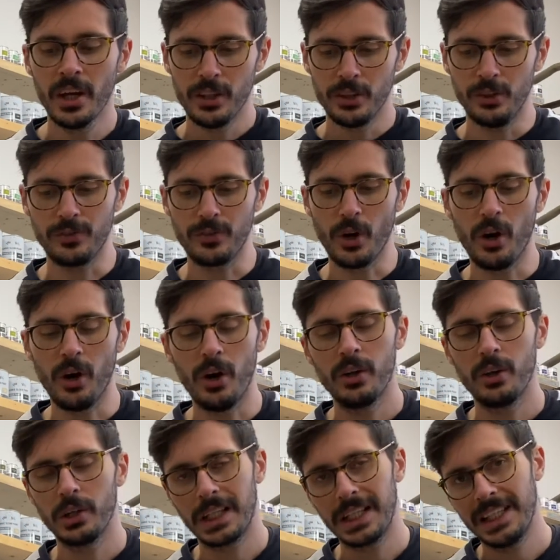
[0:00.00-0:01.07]
You've got
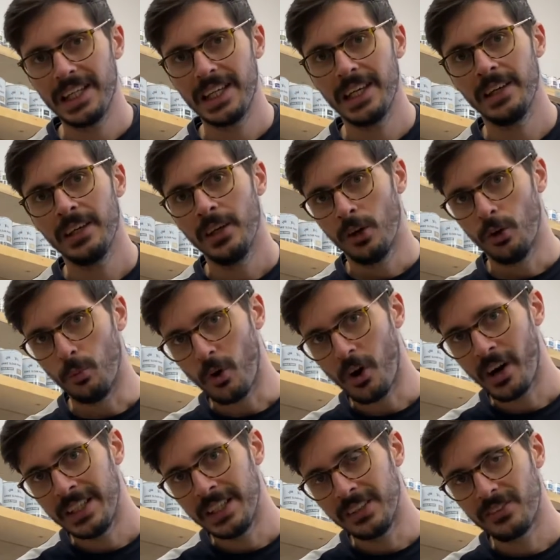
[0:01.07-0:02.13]
clear,
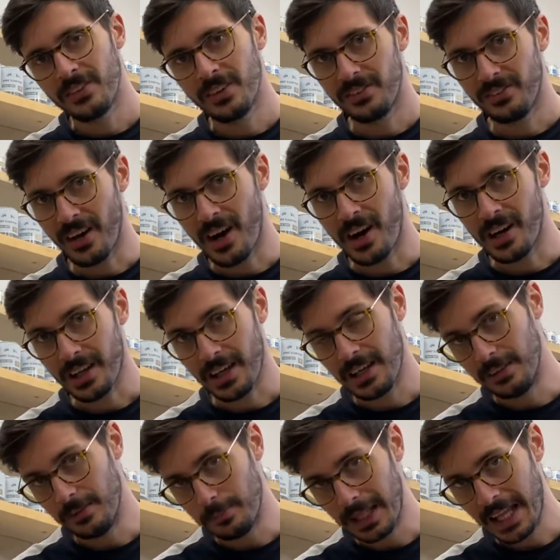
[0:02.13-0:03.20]
white, dark
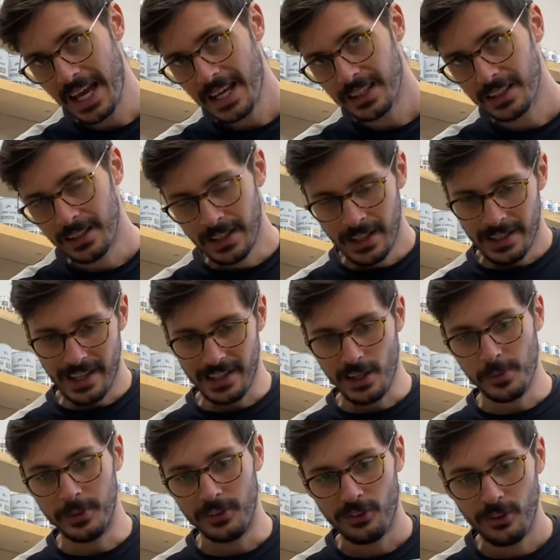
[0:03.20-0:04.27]
and black. They
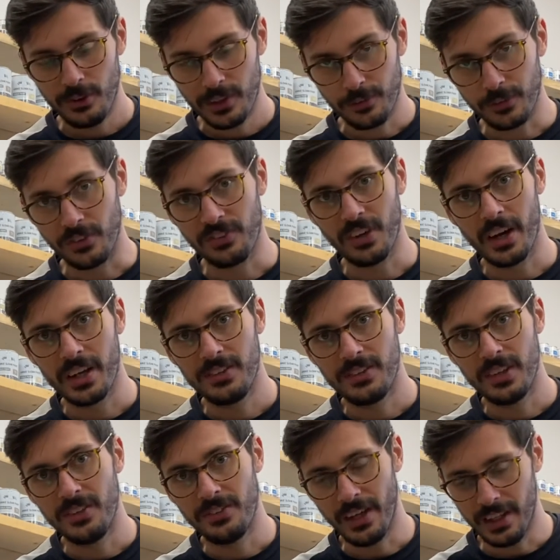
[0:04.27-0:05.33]
come in 2 different
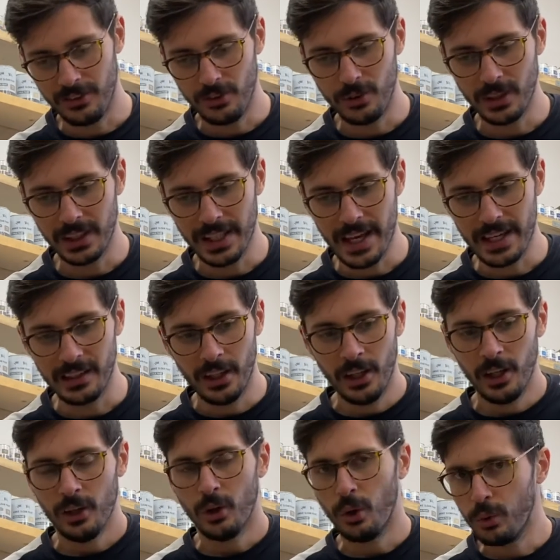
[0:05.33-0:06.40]
sizes, and you can get
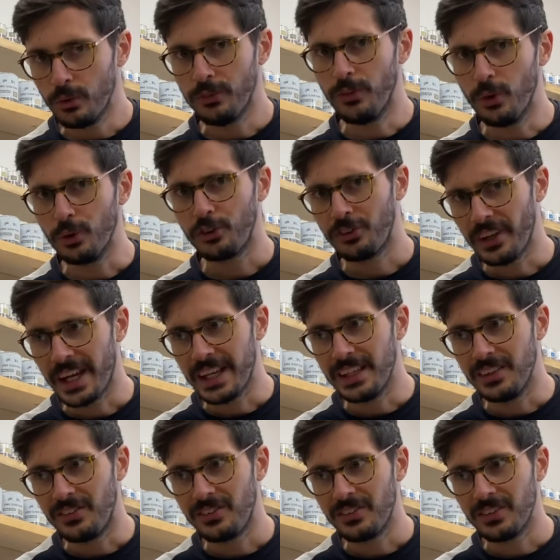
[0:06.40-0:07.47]
all 4
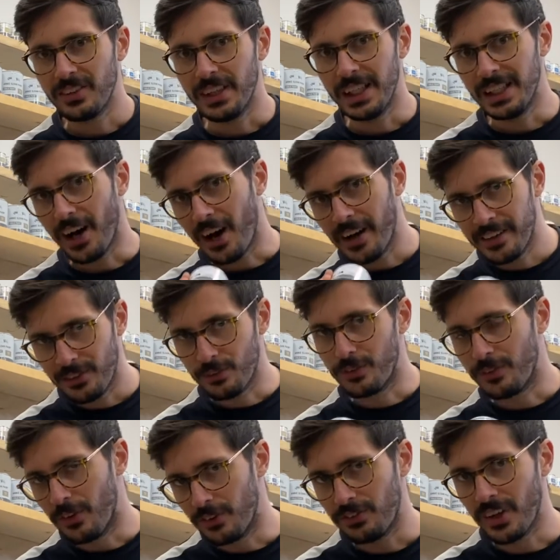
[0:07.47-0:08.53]
shades in either
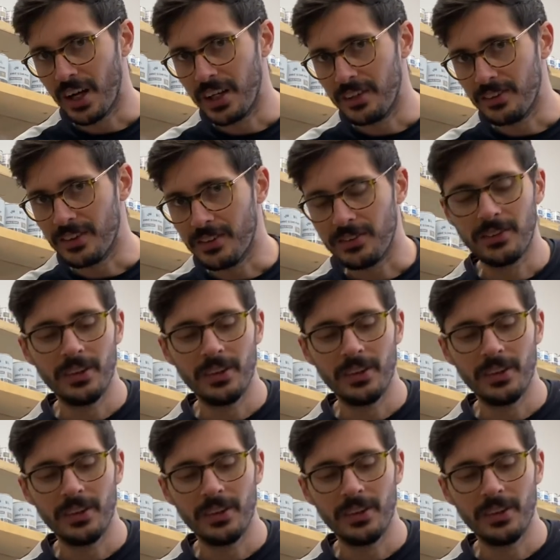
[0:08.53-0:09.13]
of the sizes.